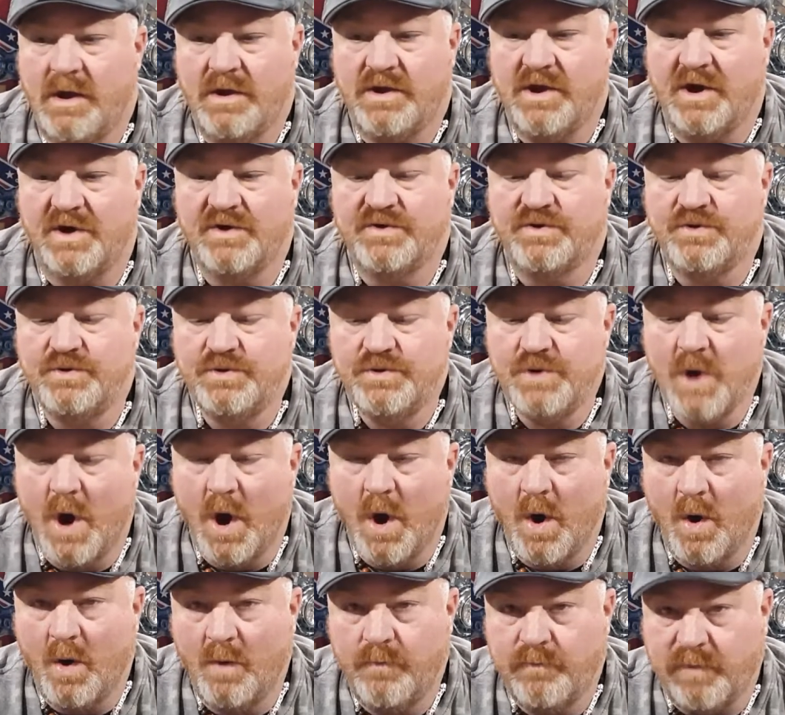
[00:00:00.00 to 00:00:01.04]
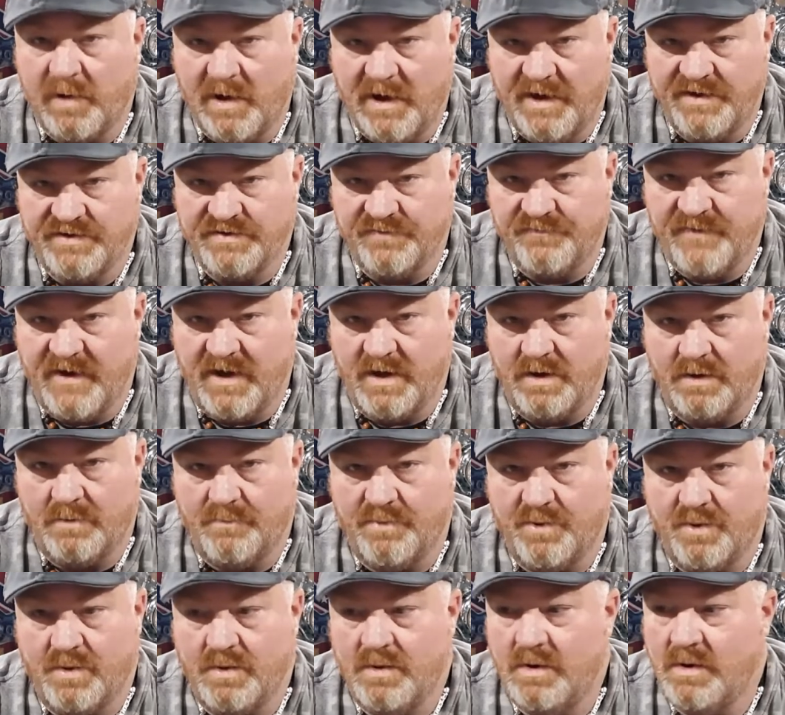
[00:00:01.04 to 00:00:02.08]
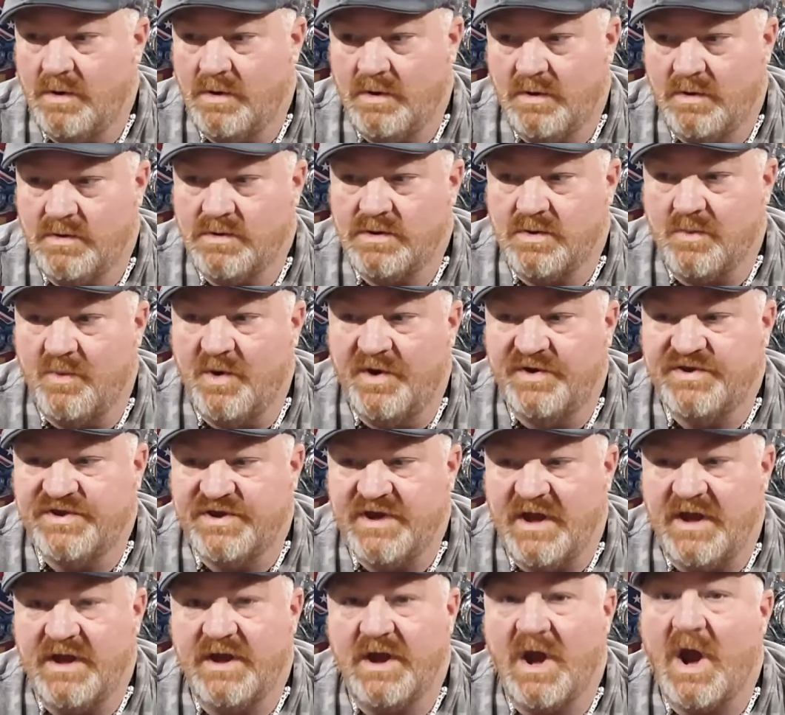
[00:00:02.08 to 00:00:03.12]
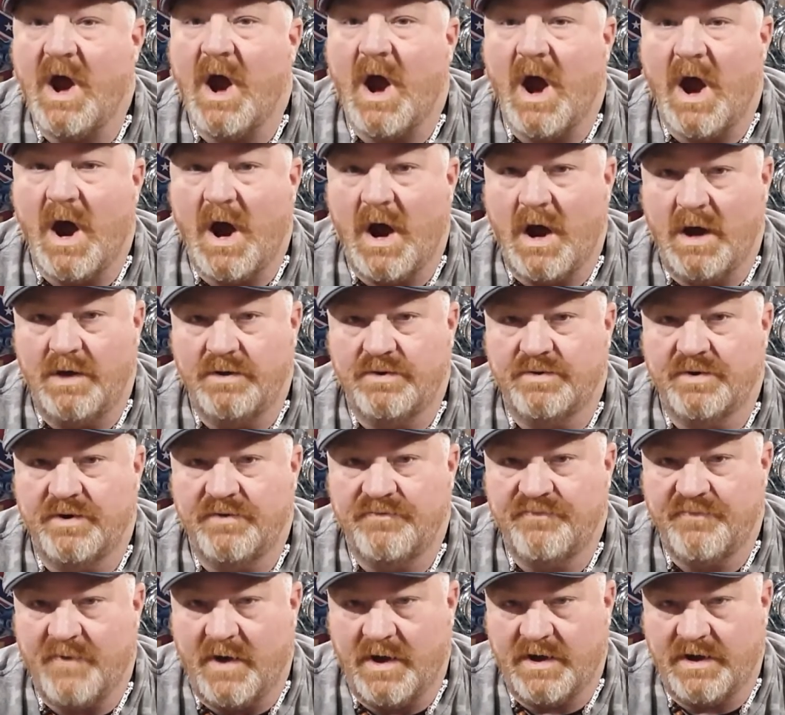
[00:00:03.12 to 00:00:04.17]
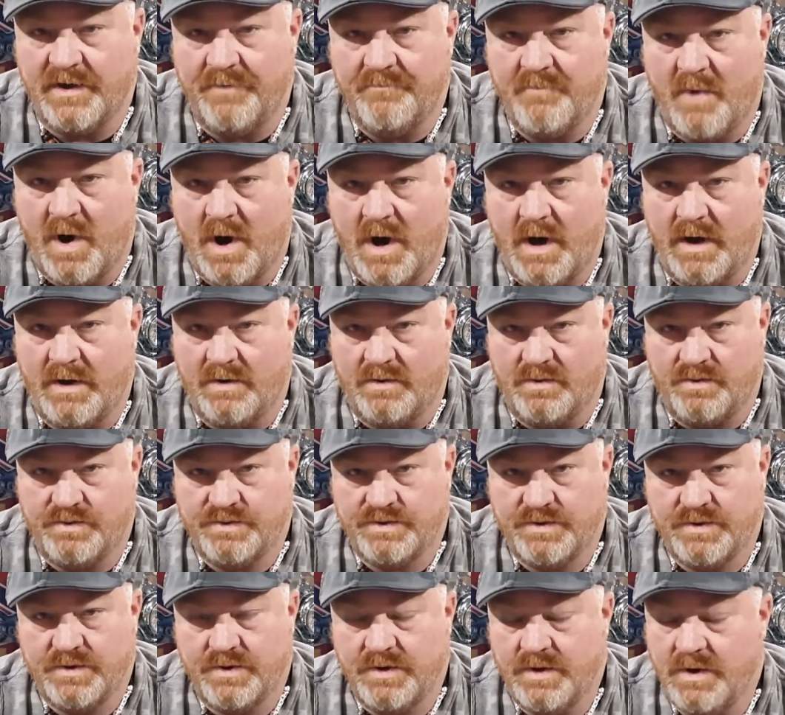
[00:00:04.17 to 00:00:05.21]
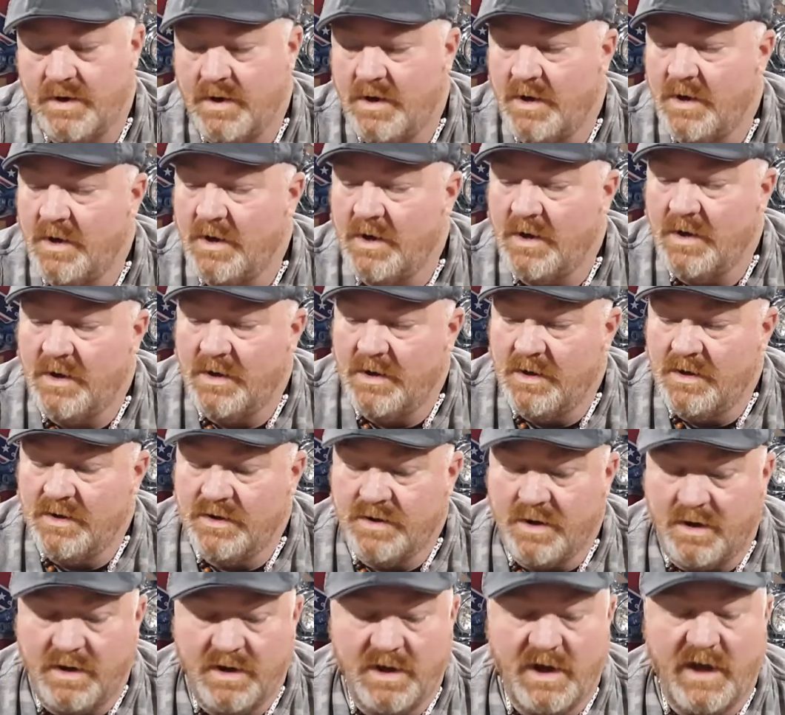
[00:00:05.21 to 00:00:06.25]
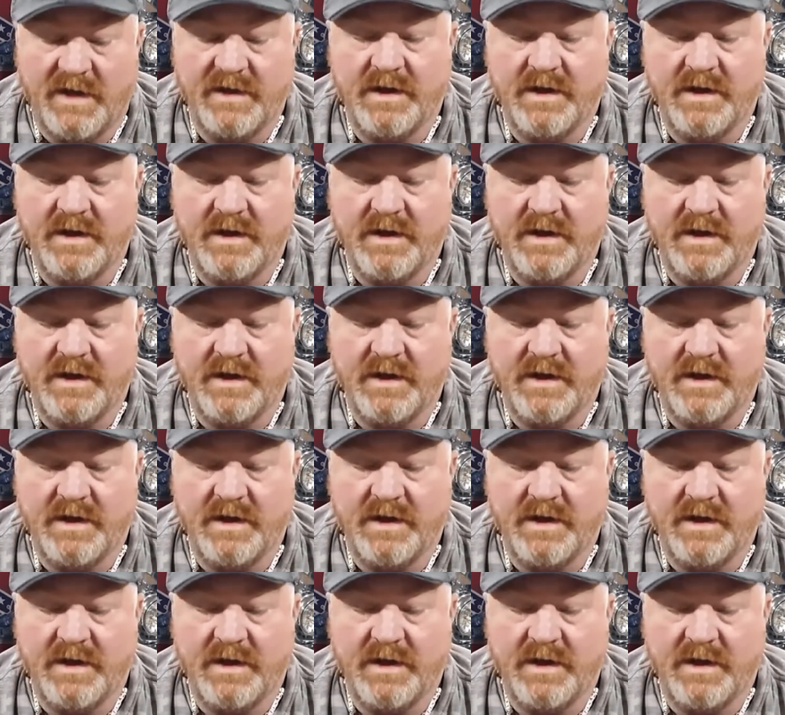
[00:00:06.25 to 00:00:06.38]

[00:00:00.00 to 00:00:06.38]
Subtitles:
no place available within 100 fucking miles. So they're like,